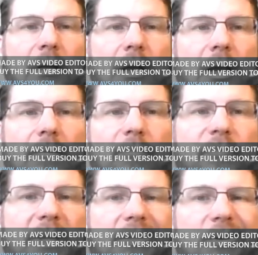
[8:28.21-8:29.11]

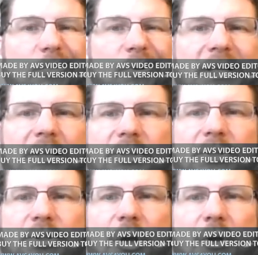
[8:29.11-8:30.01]
So it really
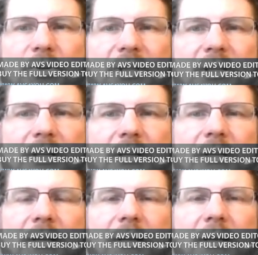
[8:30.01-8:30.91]
shows the
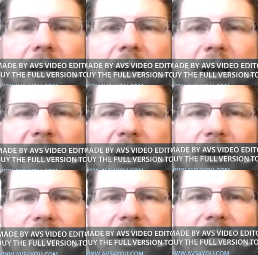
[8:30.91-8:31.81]

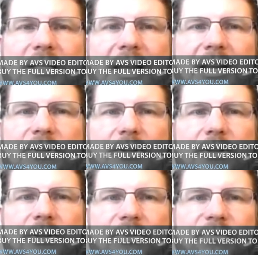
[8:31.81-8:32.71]
heterogeneous
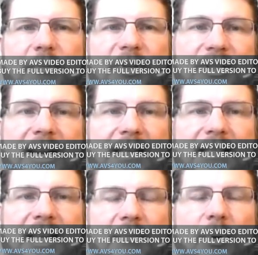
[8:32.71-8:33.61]
nature from a genetic
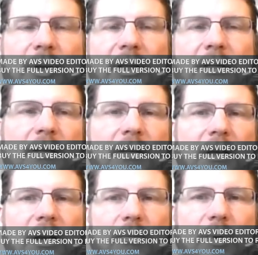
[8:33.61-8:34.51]
standpoint
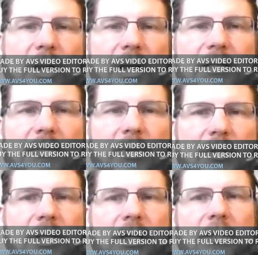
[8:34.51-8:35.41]
of what autism
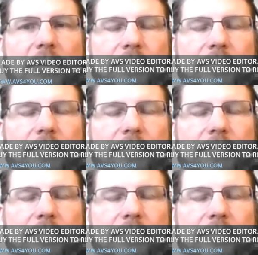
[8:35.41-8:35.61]
looks like.